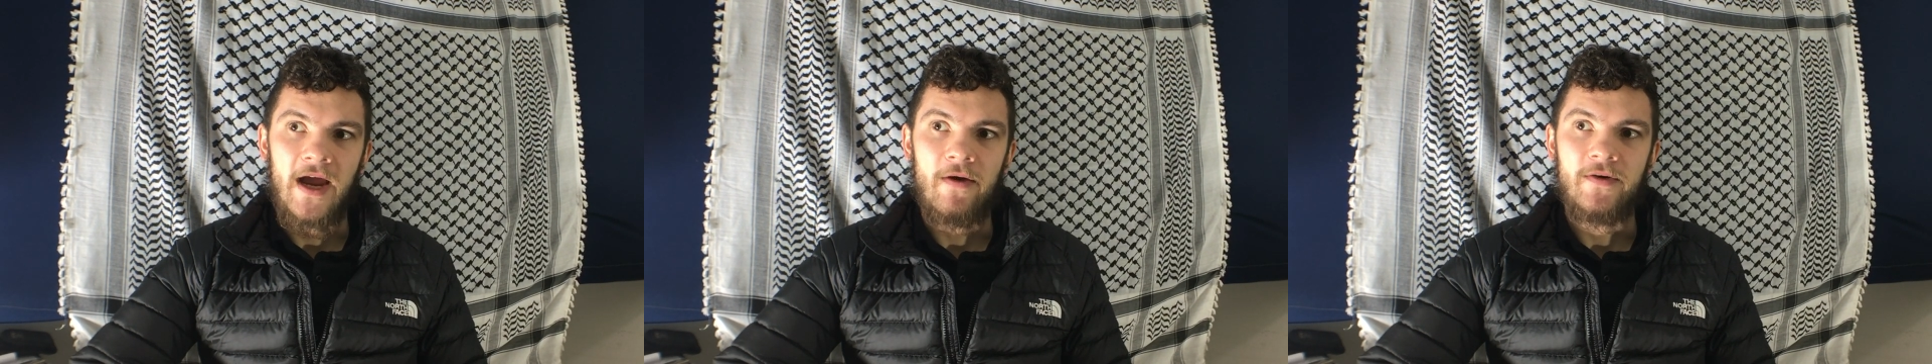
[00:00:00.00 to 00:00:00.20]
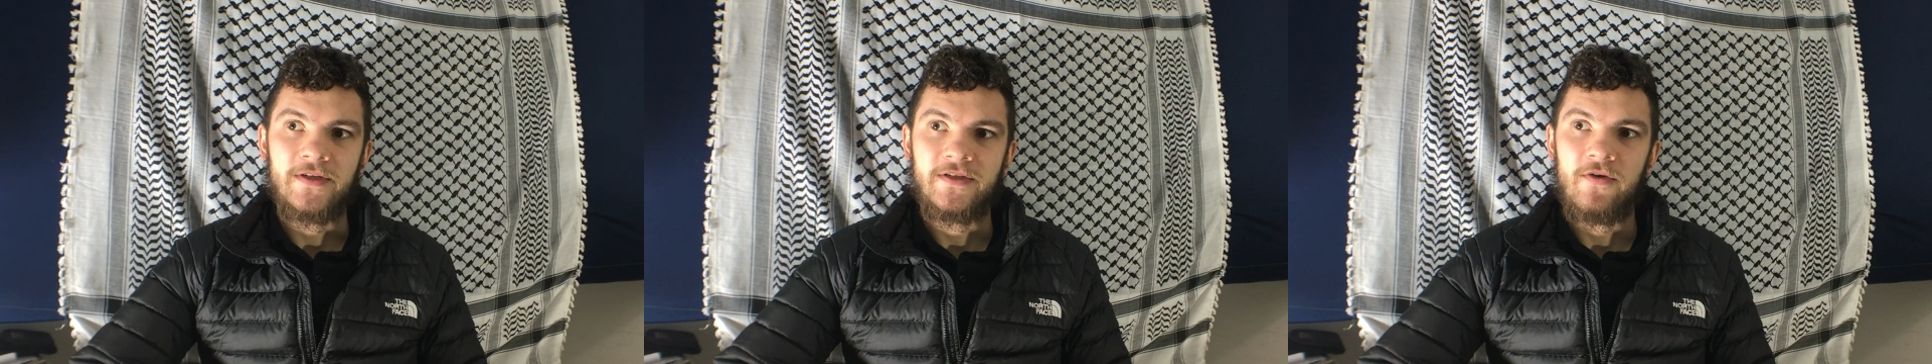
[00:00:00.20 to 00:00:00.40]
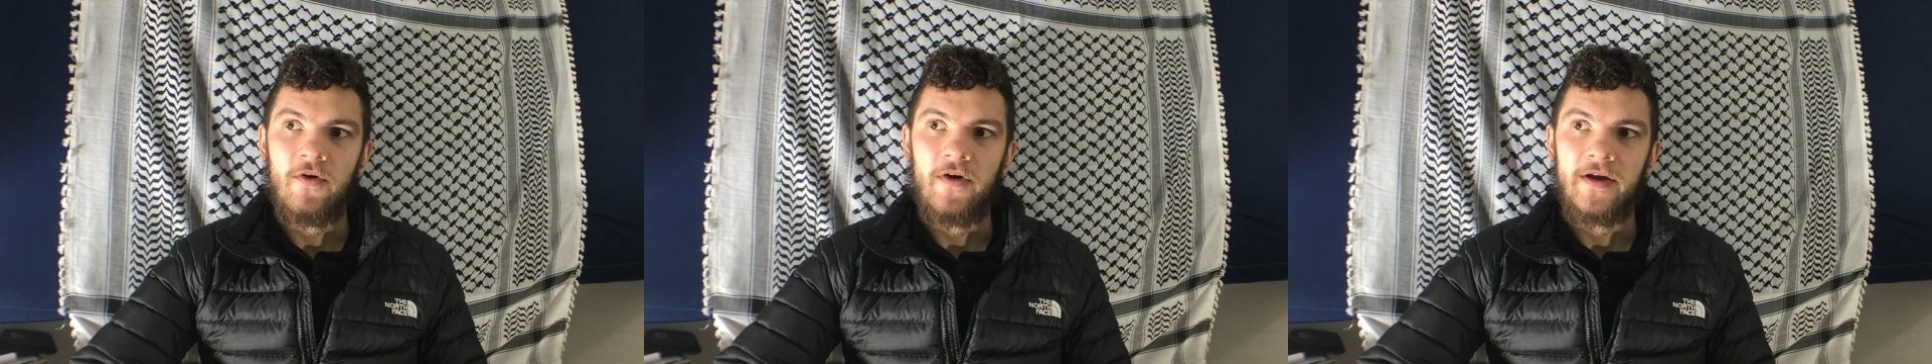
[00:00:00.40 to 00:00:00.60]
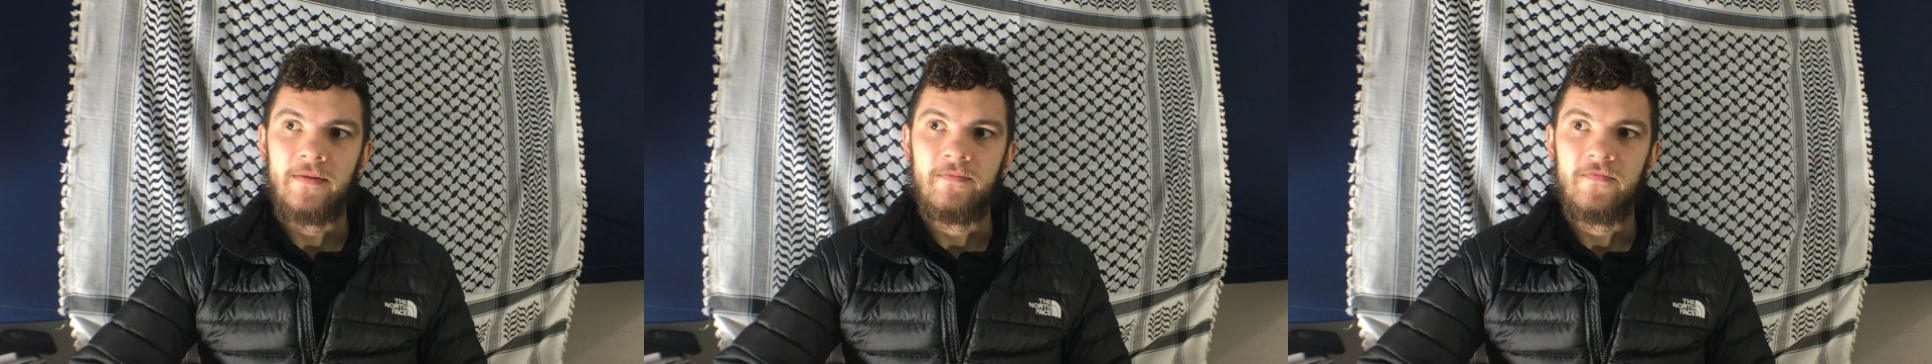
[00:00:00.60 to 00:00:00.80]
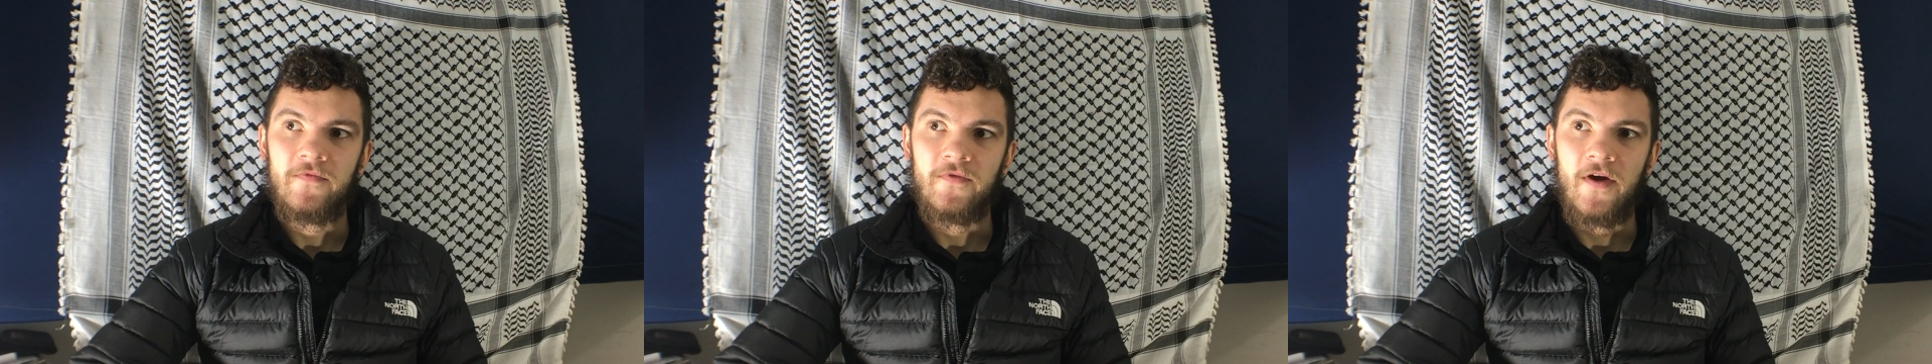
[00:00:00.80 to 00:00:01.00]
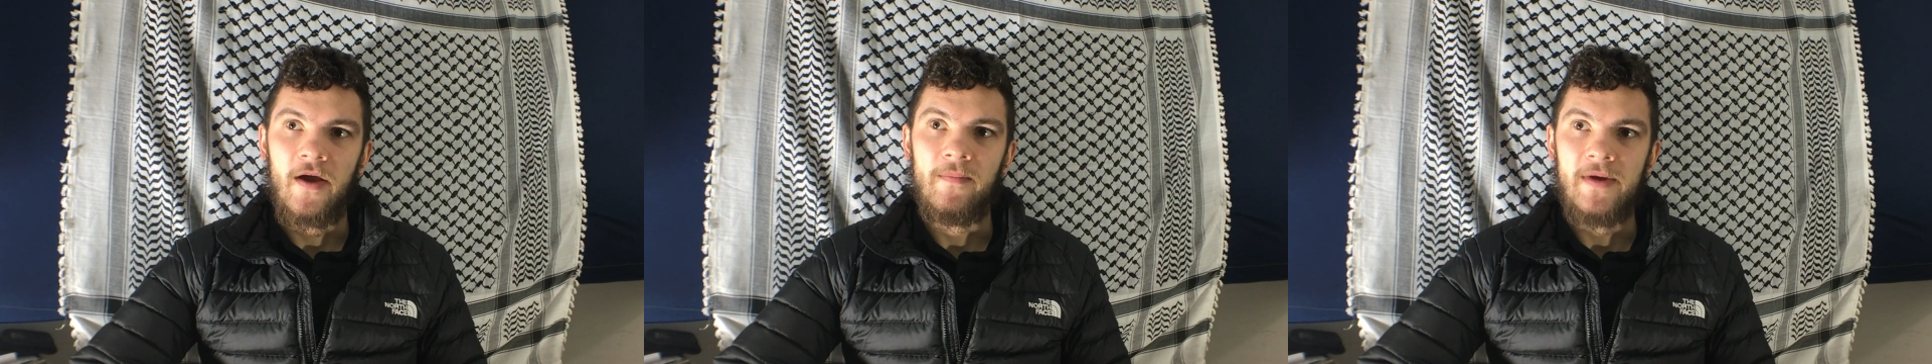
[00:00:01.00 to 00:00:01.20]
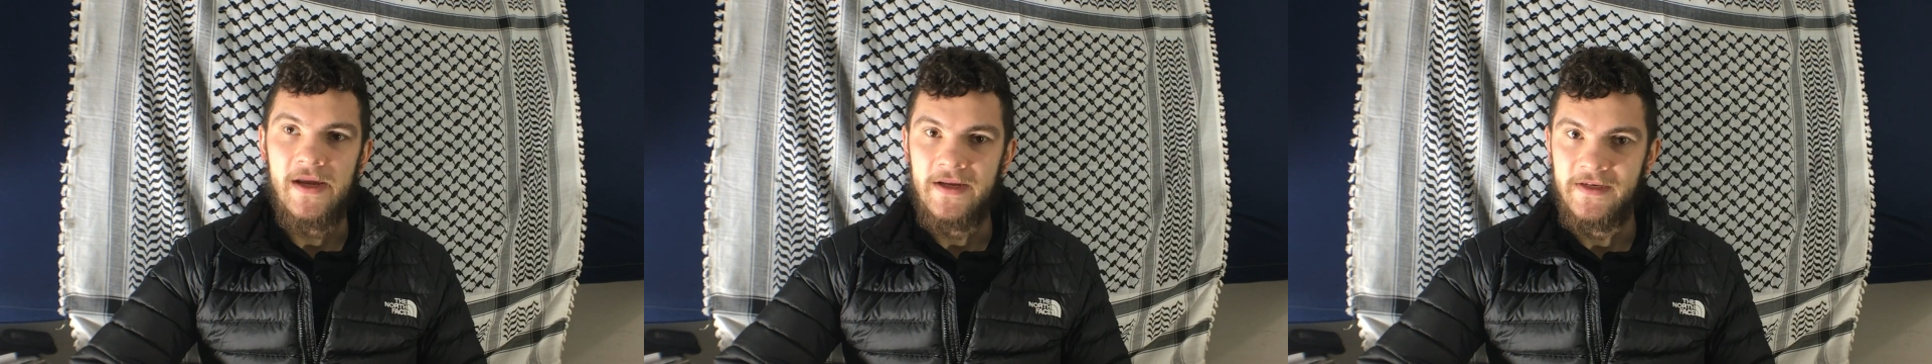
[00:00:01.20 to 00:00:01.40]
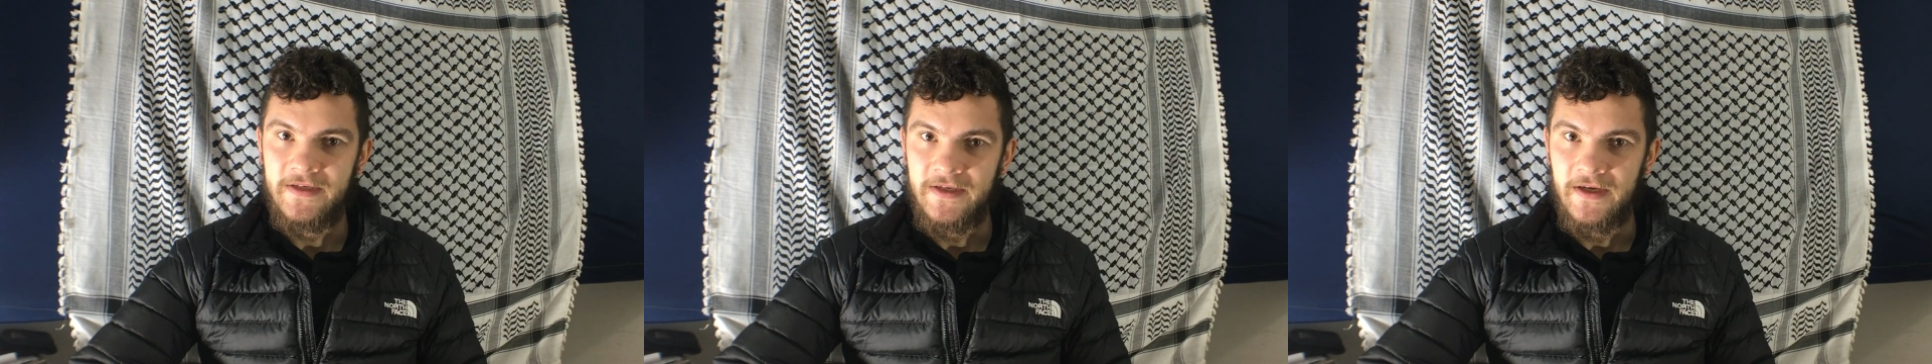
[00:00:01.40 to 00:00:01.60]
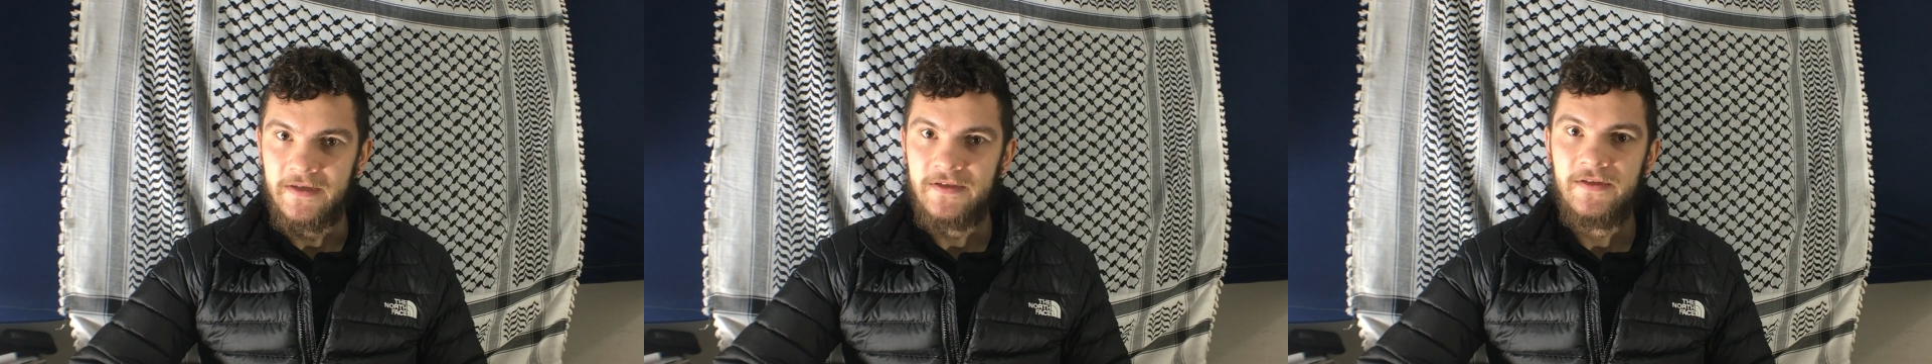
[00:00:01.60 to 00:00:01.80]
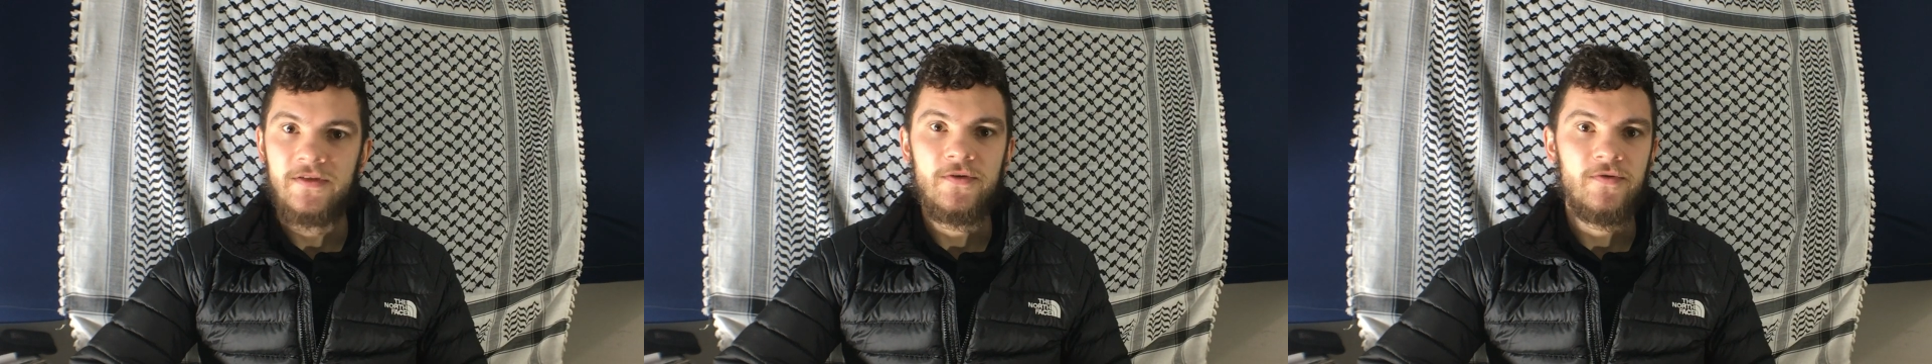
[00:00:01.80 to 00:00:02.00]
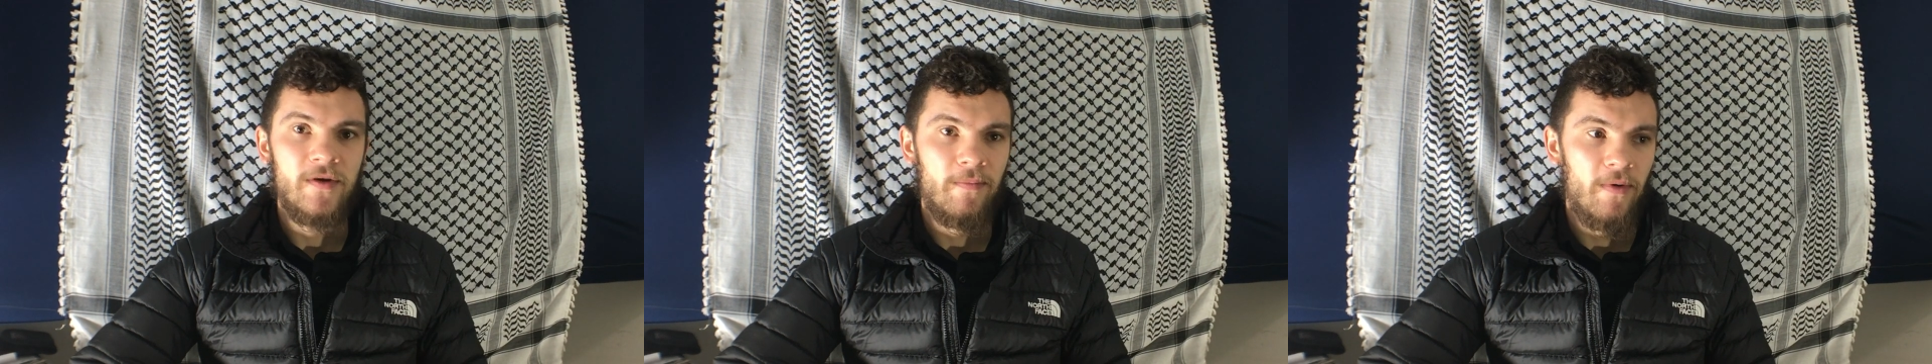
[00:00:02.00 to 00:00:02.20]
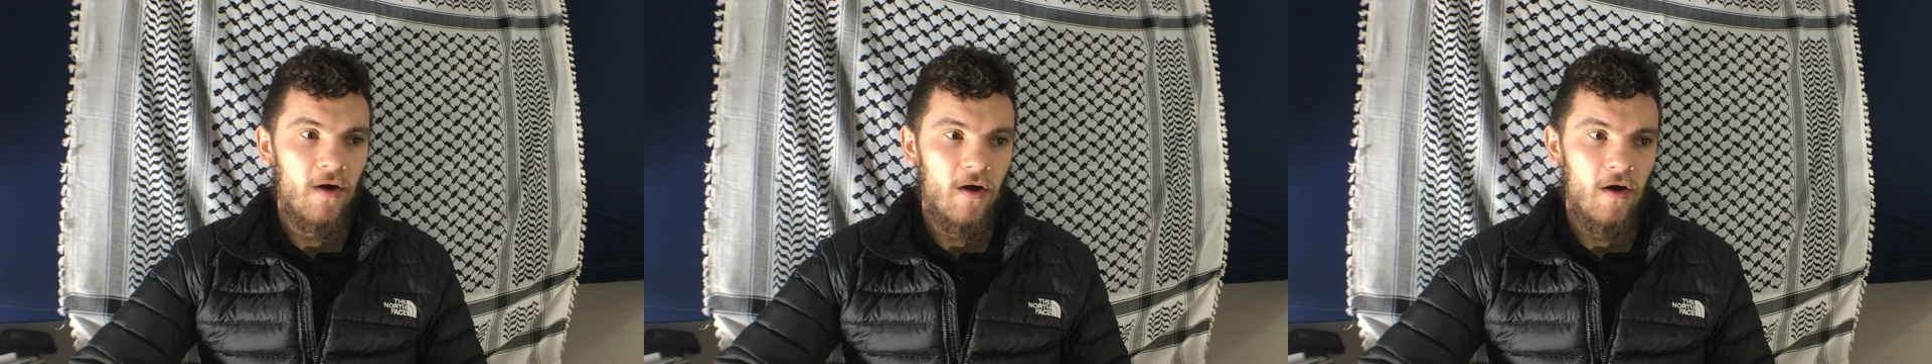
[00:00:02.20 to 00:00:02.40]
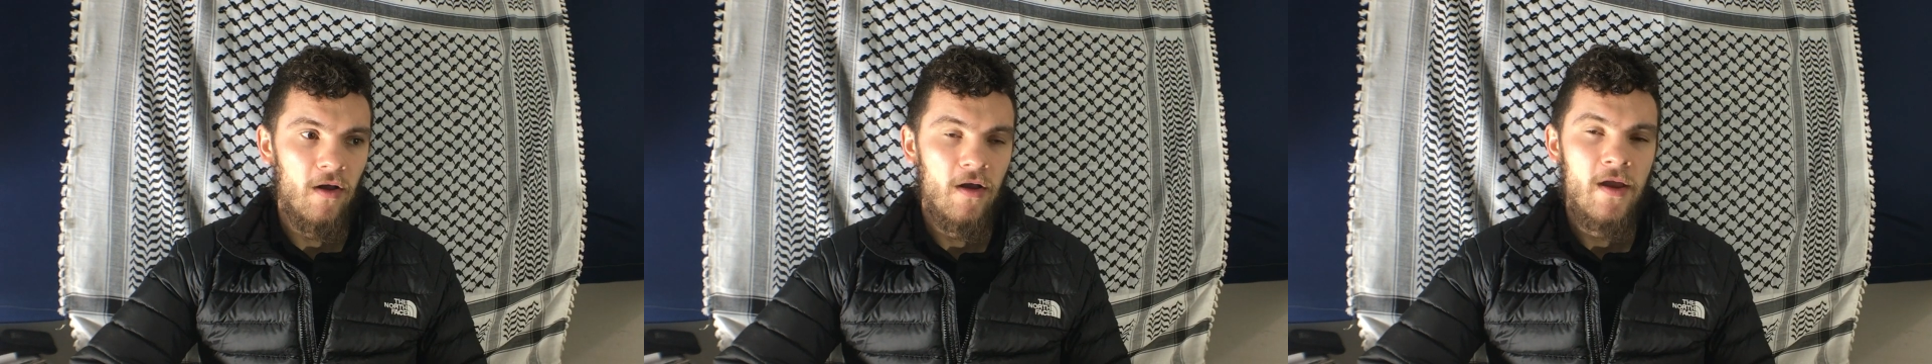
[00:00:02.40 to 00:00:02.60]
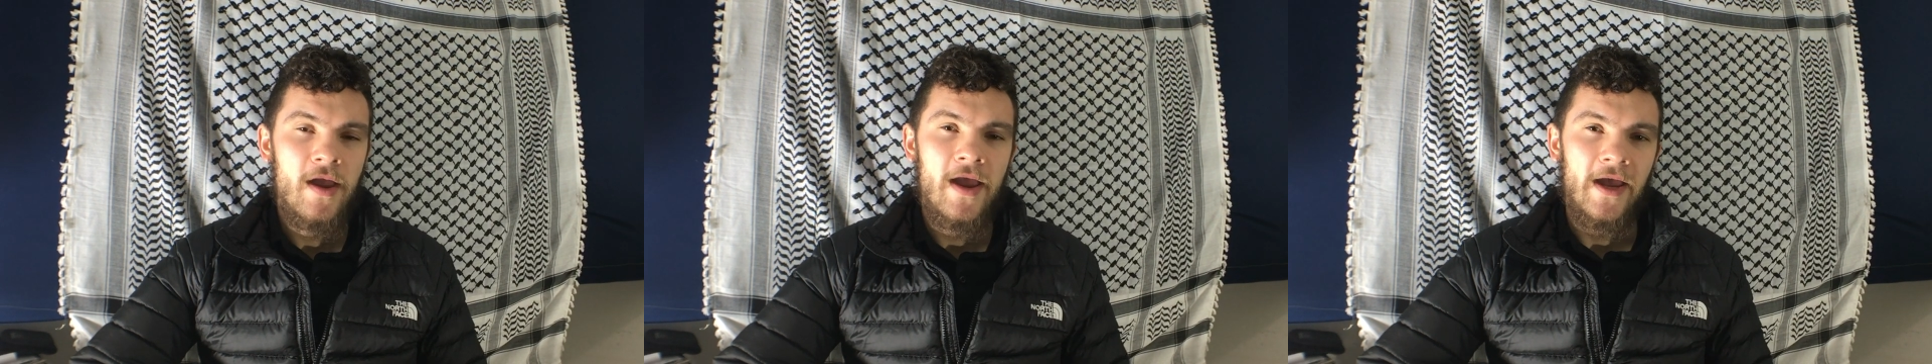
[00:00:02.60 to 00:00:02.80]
I was going from India to Nepal.